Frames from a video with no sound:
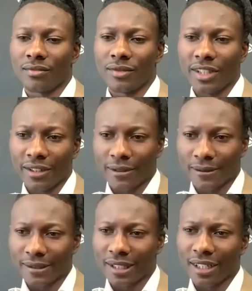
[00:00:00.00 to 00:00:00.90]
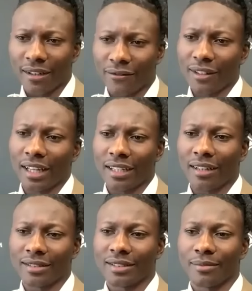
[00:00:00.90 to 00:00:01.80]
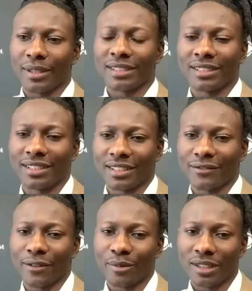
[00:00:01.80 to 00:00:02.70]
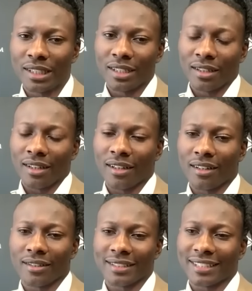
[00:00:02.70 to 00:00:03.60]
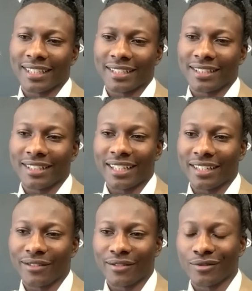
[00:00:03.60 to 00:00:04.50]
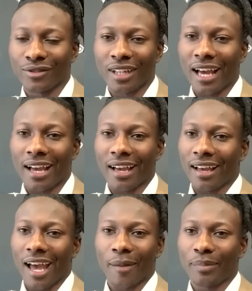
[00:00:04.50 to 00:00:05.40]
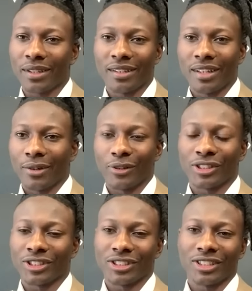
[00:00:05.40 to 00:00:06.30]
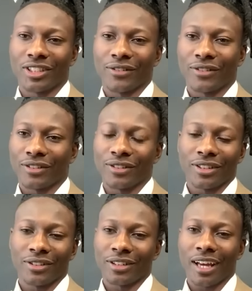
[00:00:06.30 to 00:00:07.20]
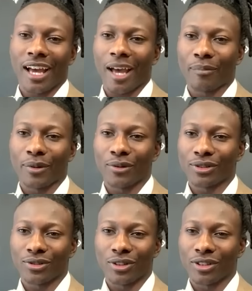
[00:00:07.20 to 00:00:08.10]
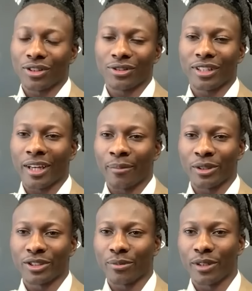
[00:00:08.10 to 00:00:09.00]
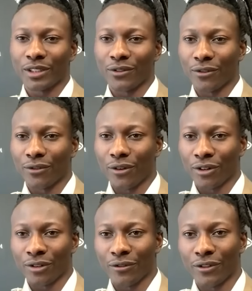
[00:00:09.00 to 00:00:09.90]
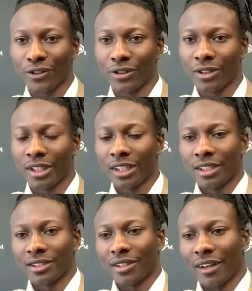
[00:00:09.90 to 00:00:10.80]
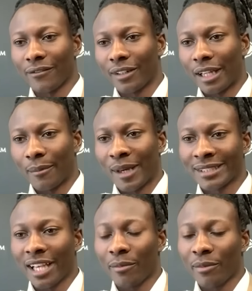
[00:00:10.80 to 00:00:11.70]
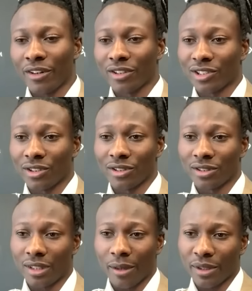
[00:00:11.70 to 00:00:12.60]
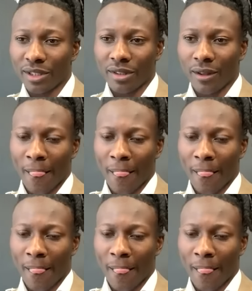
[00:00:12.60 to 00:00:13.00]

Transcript: Yeah, uh, I feel like that was the best decision for me. Uh, because at the end of the day, if you're not happy with yourself or you, you're not happy with what's going on, you can't put your best foot forward on the field. So I feel like my time in Arizona, I mean,